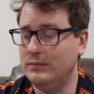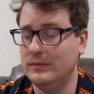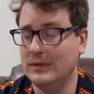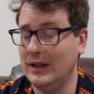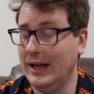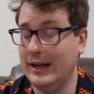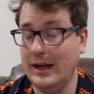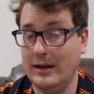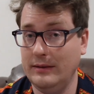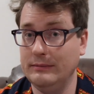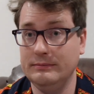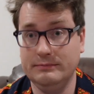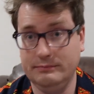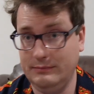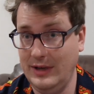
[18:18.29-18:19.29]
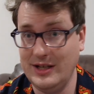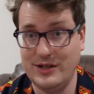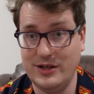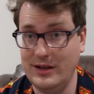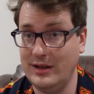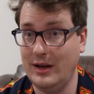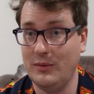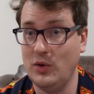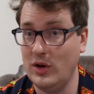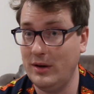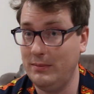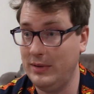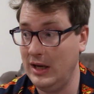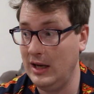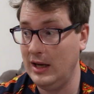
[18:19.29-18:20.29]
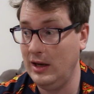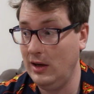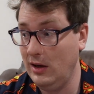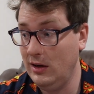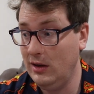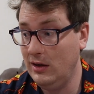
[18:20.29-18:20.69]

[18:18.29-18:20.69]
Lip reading: Like I mentioned, I want to be